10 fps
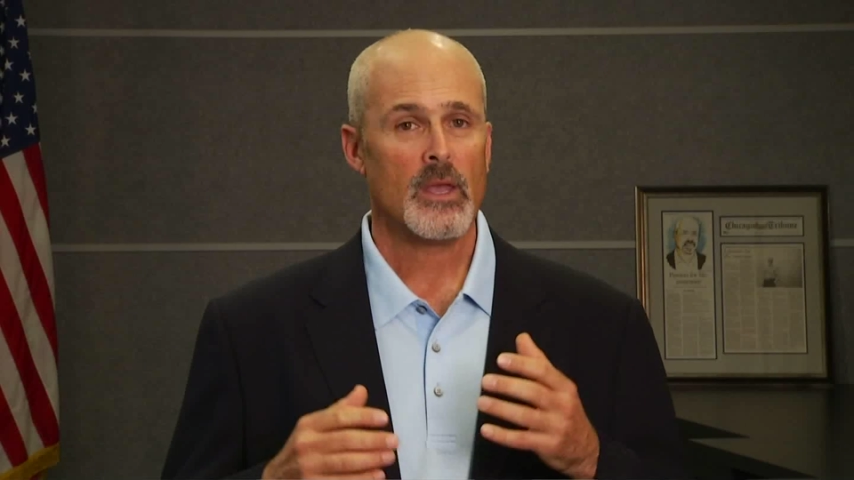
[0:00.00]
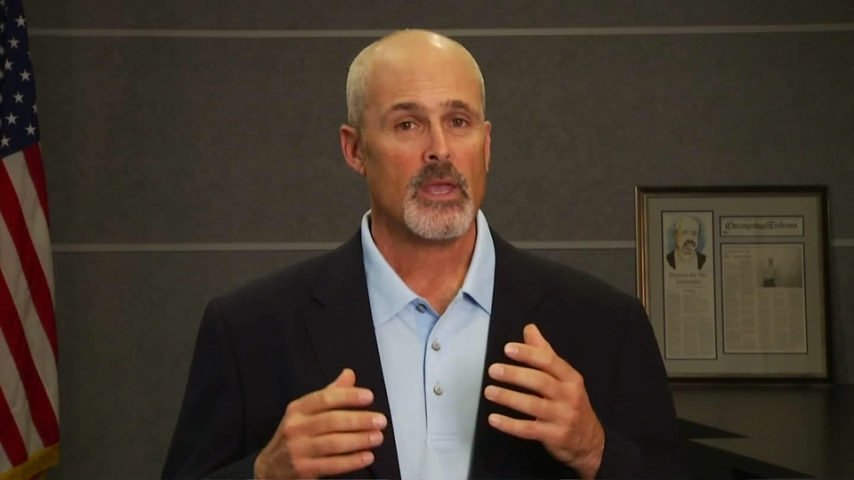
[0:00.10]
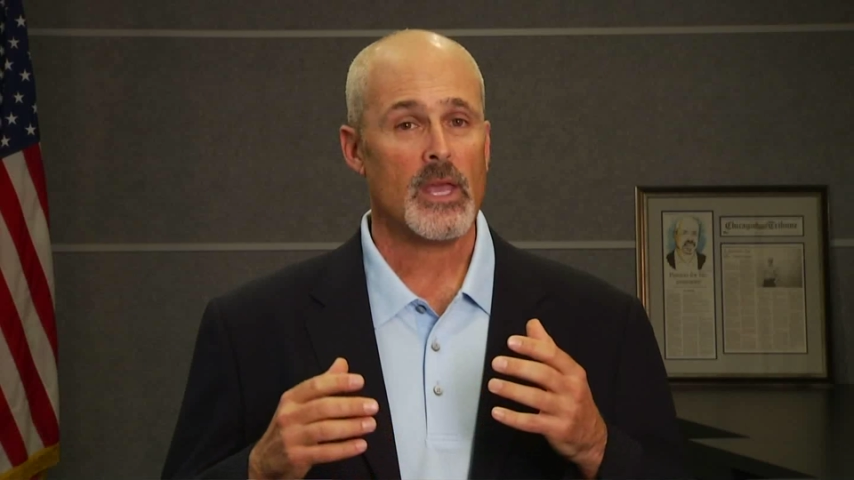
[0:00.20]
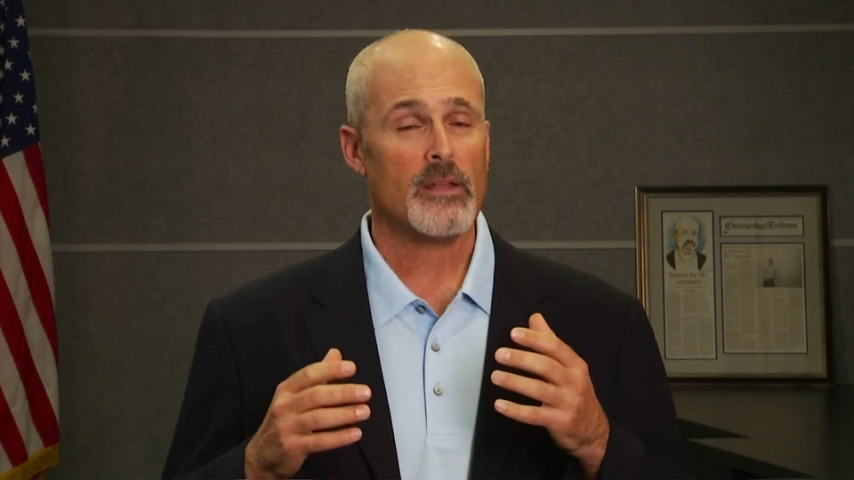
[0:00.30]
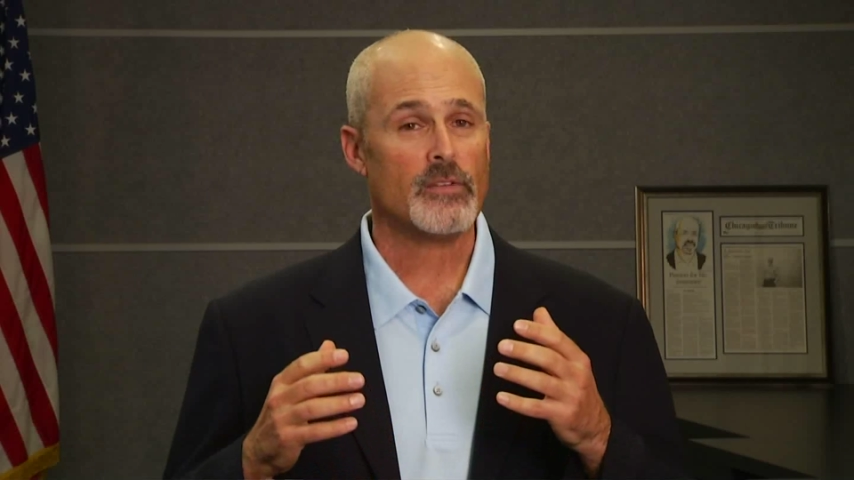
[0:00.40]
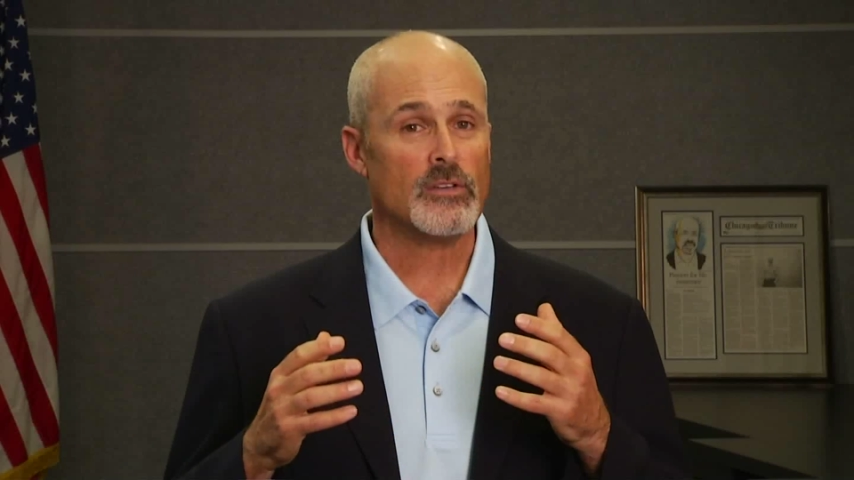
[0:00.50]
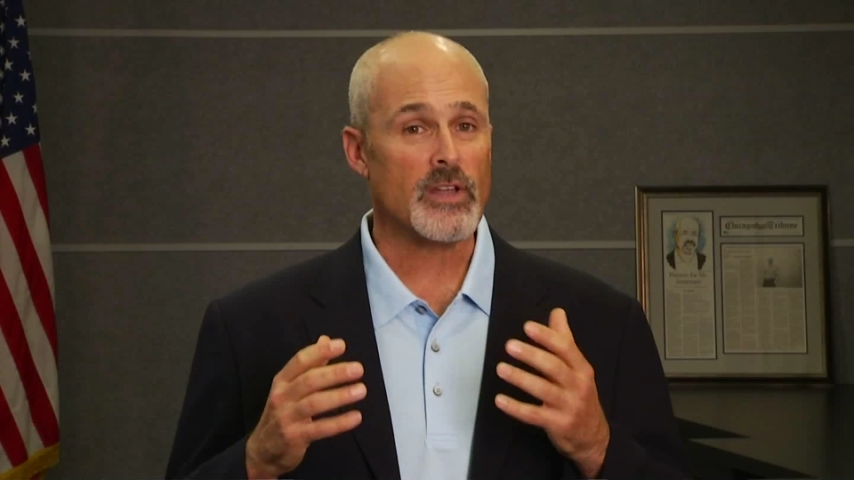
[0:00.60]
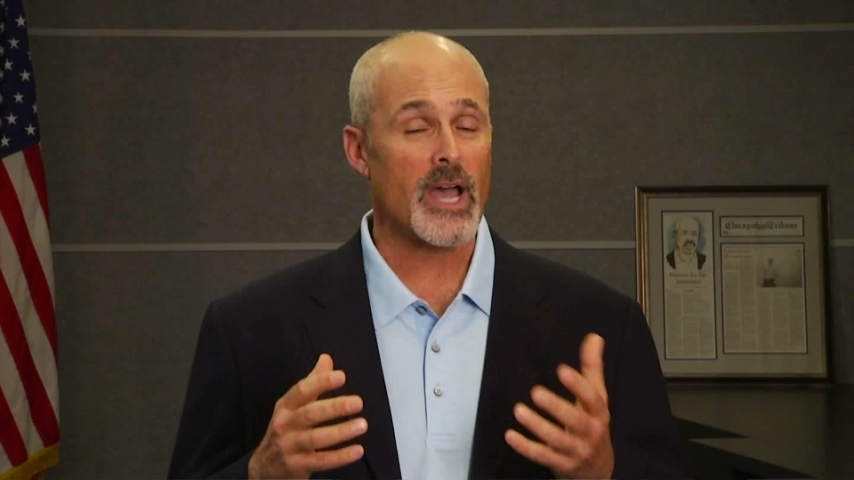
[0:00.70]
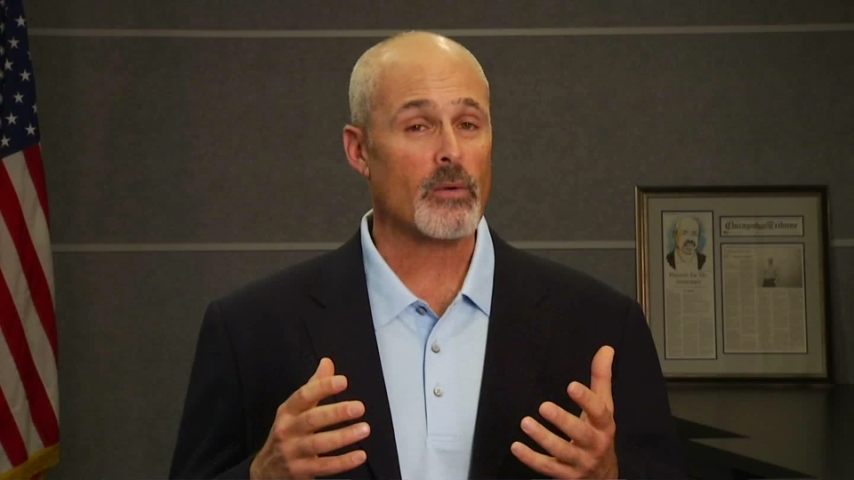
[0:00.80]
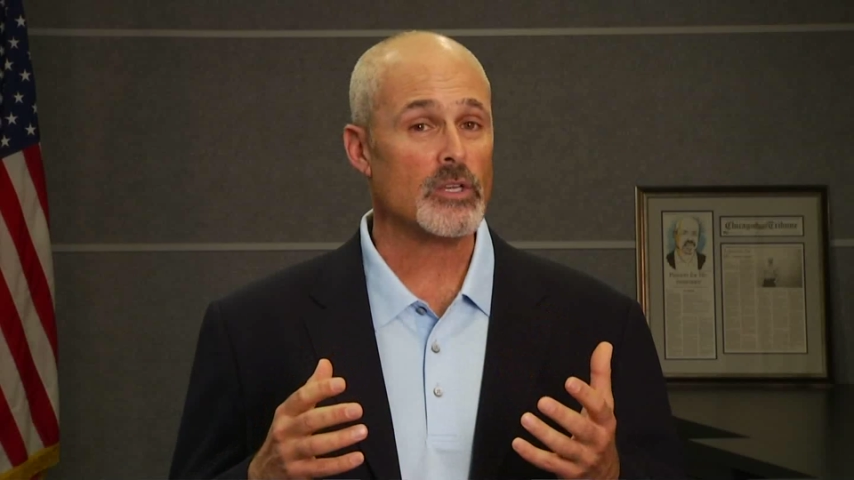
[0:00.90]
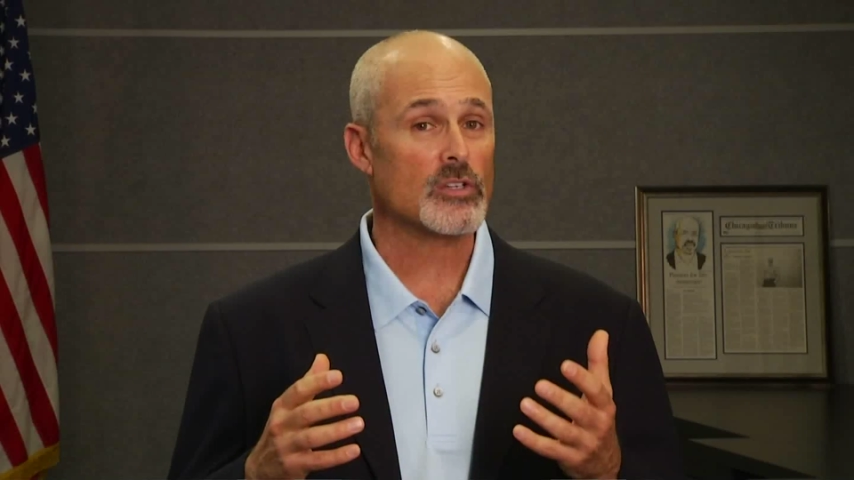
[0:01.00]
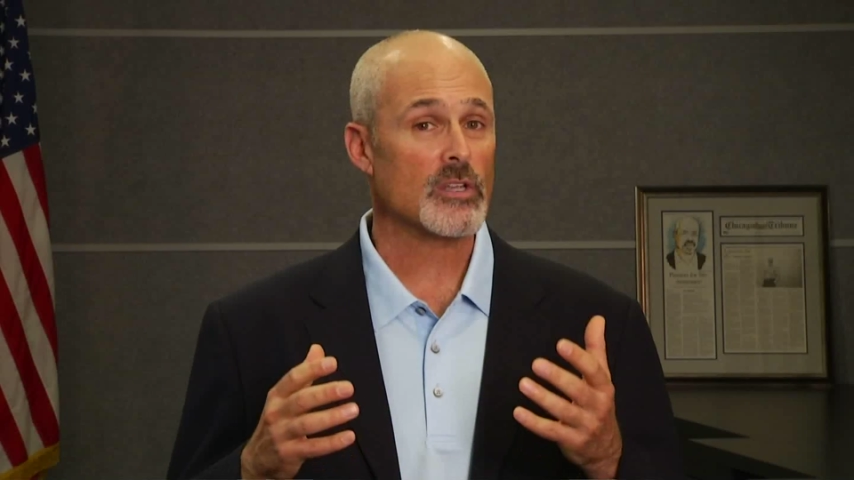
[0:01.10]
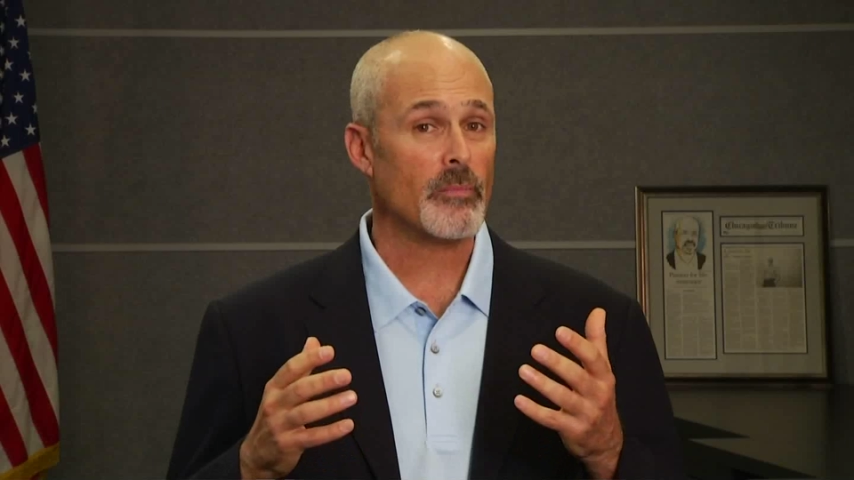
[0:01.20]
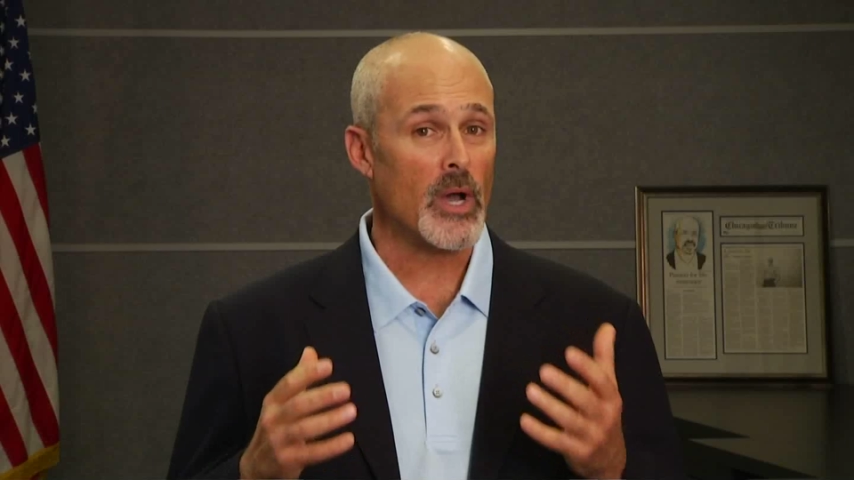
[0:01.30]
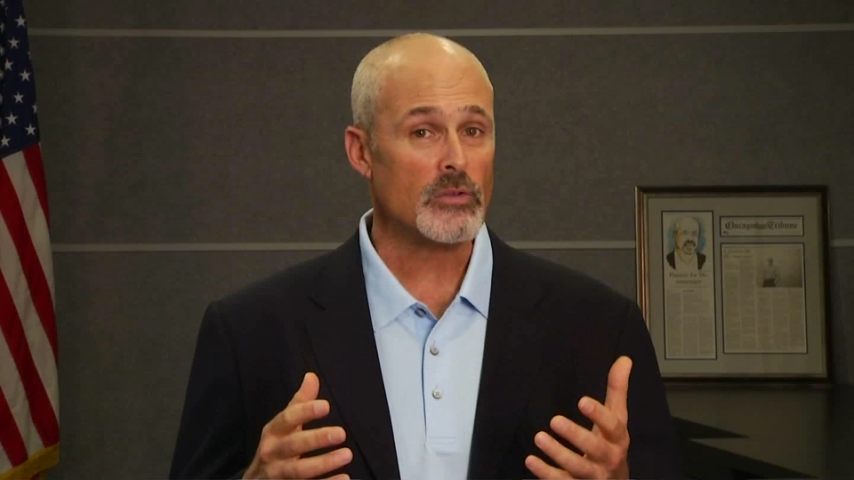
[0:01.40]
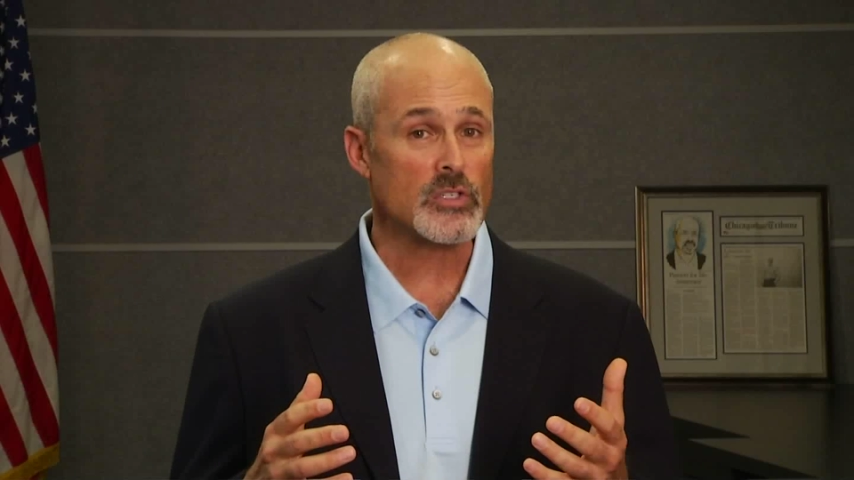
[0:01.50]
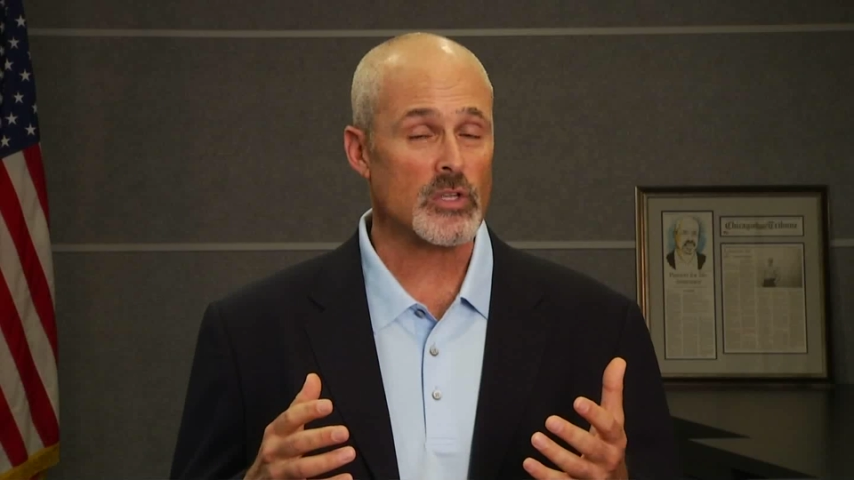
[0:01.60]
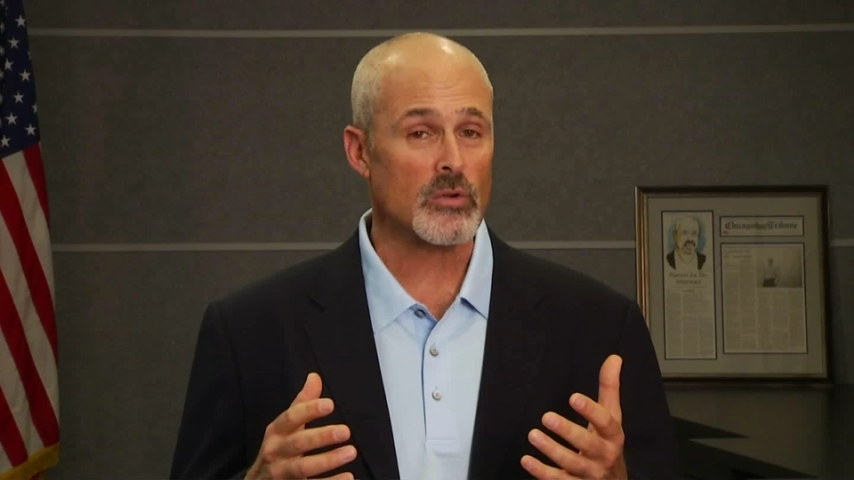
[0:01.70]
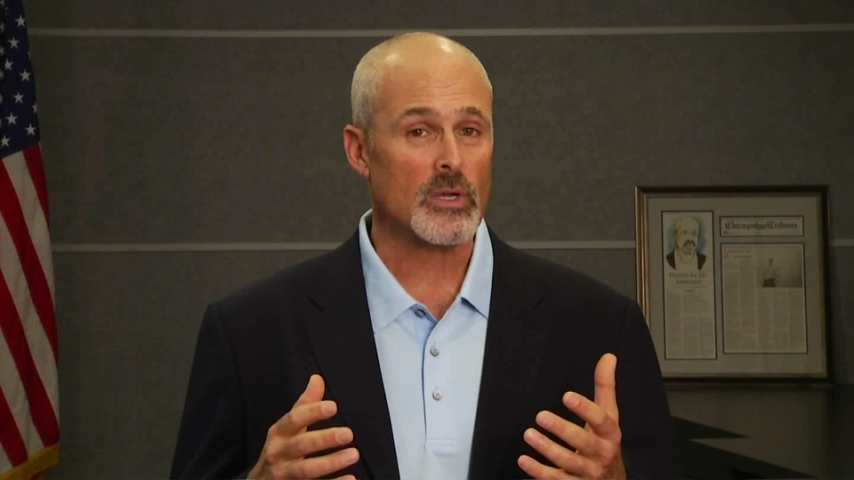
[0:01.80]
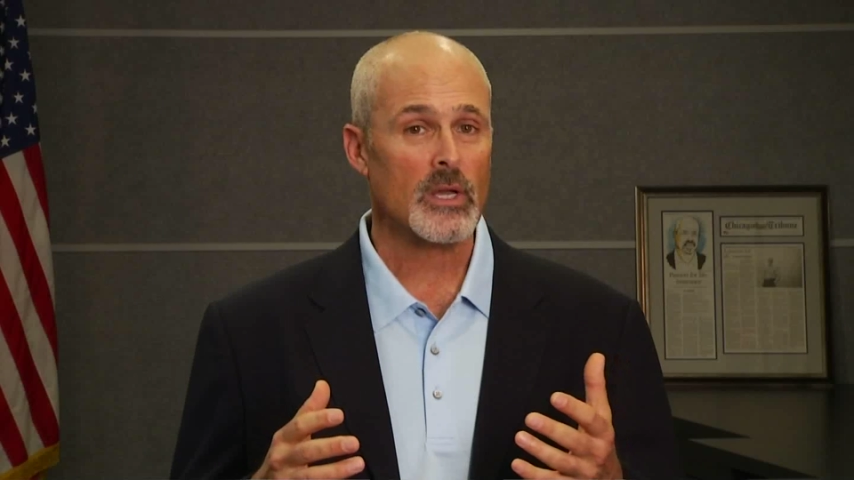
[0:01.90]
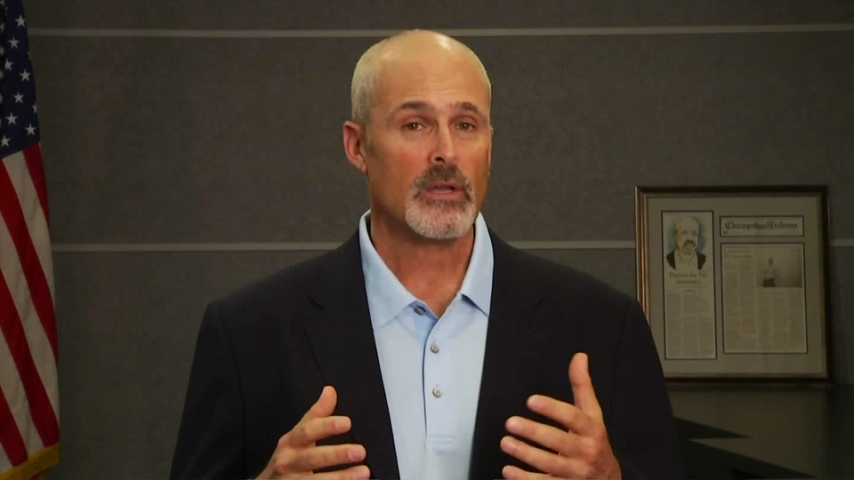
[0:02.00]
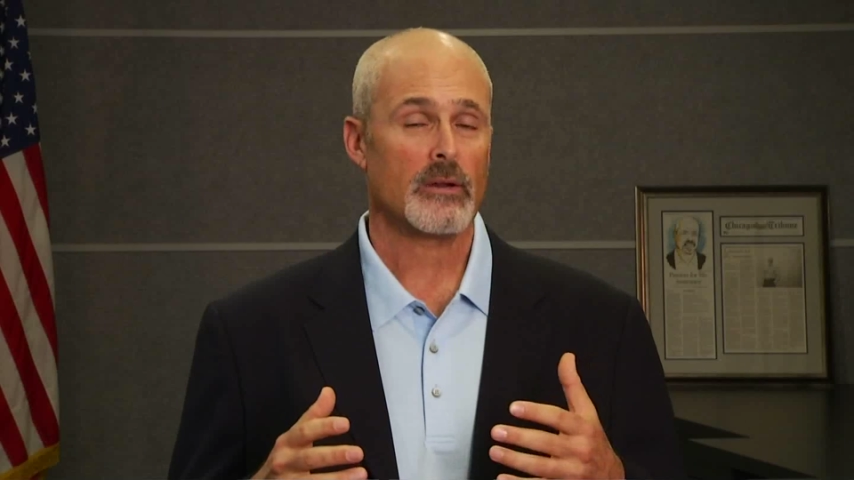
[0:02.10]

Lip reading: And if you die when you're supposed to,